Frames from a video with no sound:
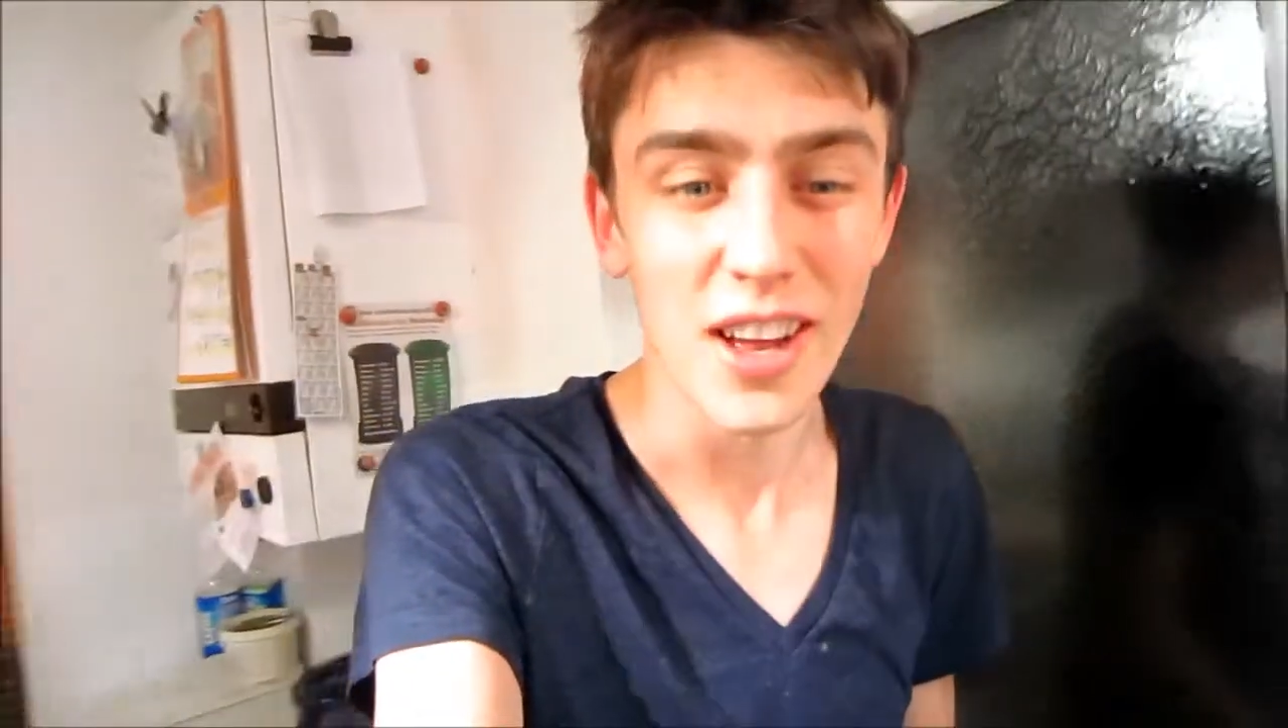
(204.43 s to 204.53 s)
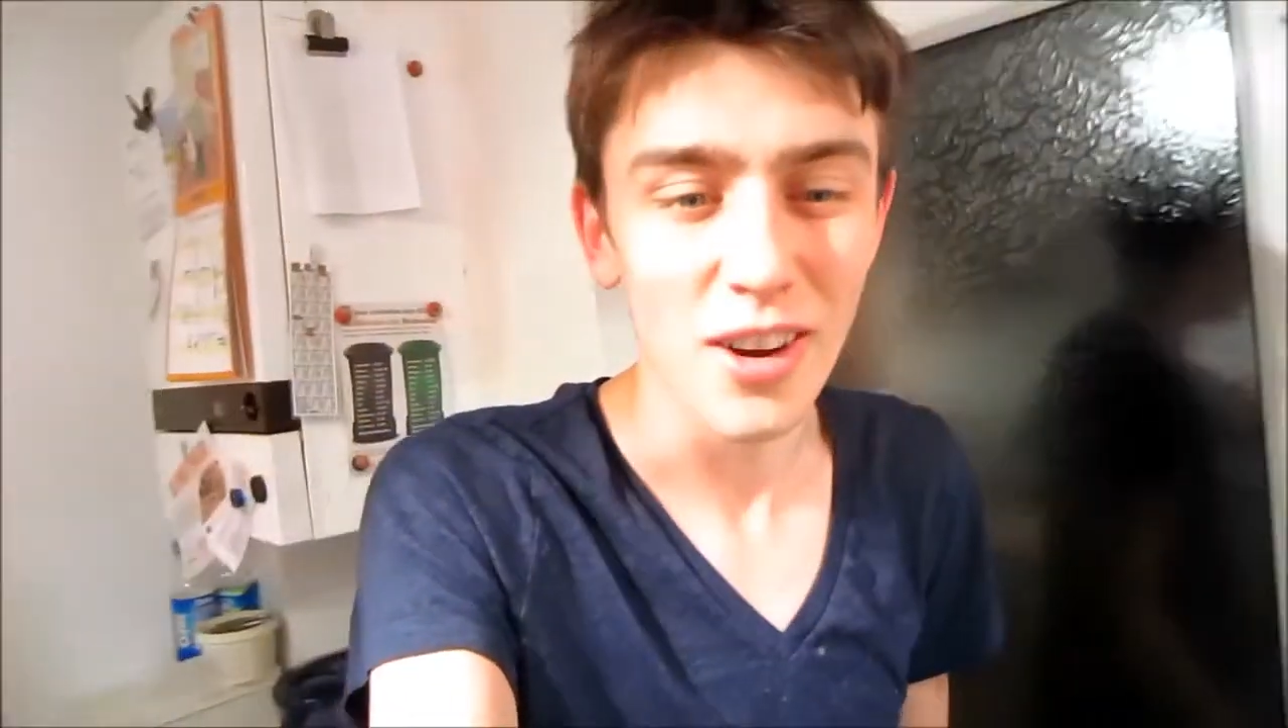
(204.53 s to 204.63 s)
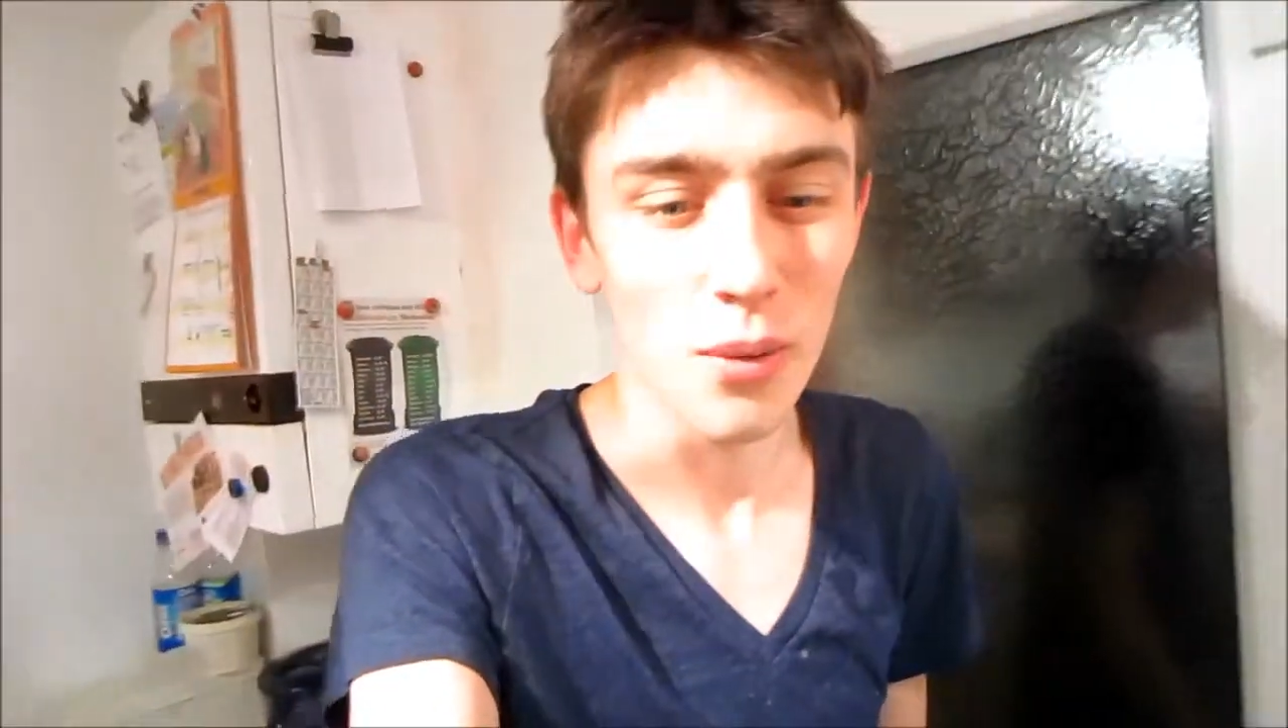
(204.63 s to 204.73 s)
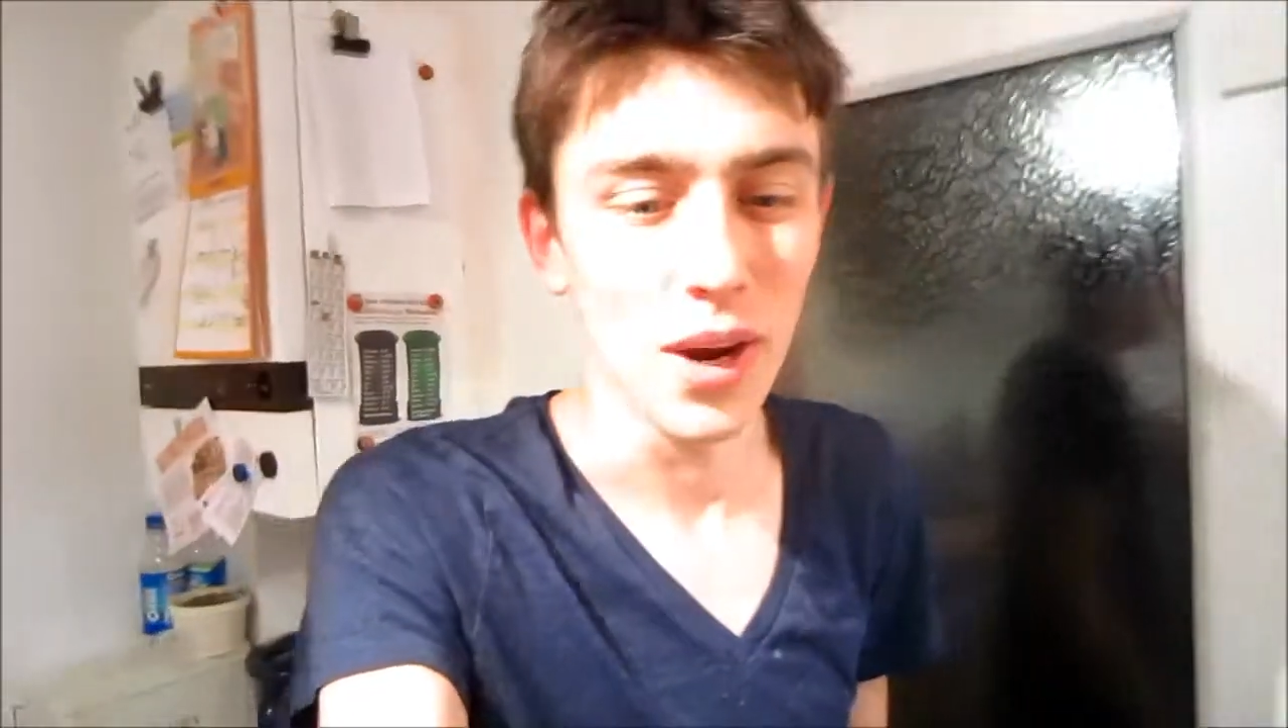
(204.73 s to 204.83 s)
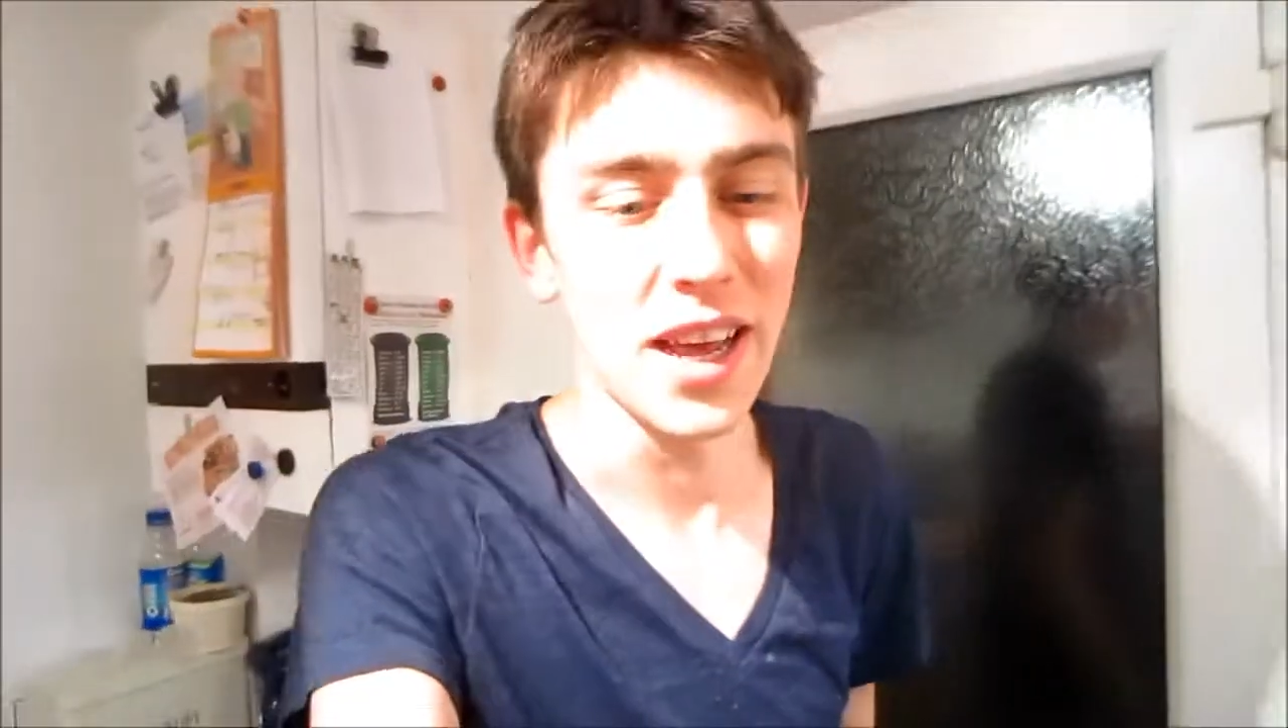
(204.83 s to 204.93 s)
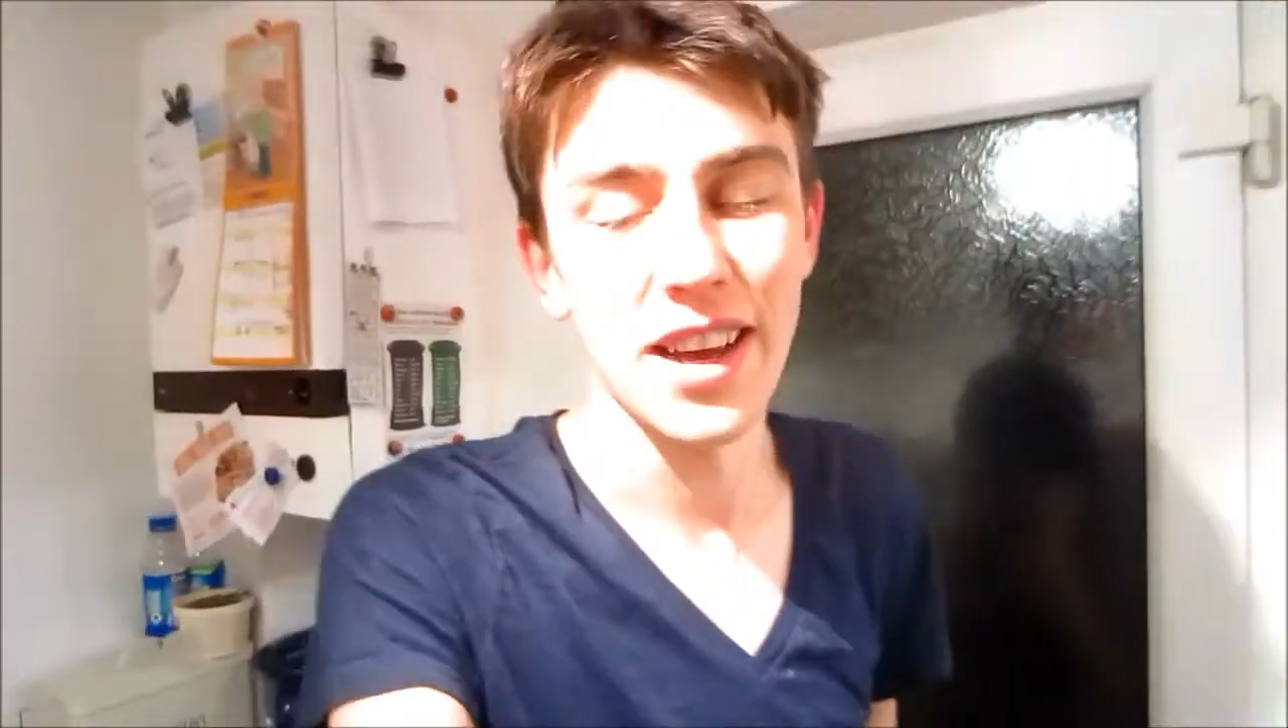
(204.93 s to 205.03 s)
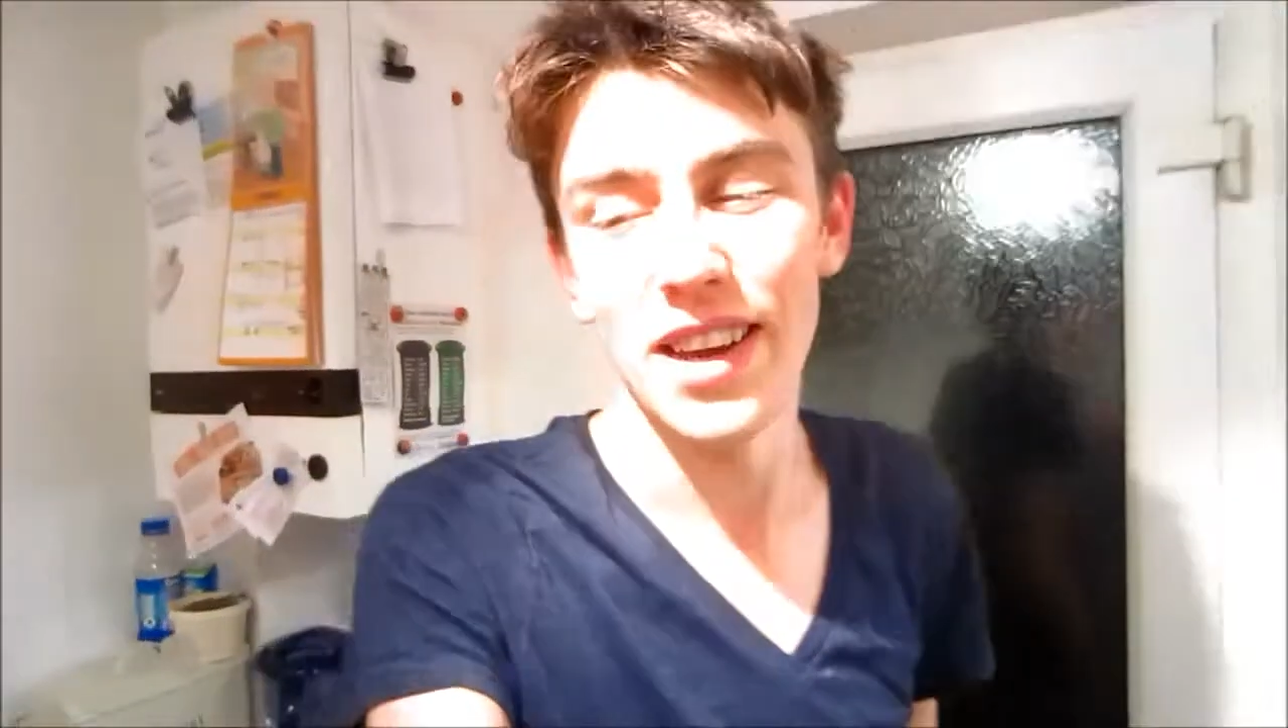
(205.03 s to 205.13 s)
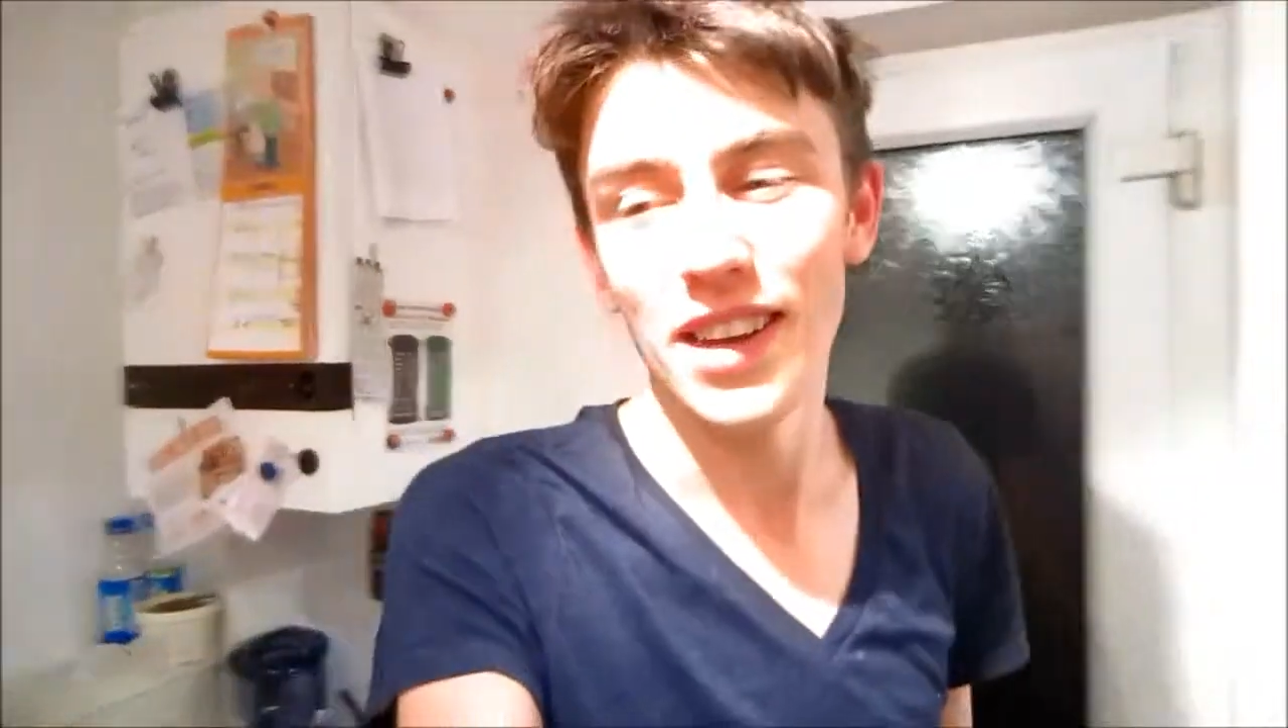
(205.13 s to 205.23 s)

will it?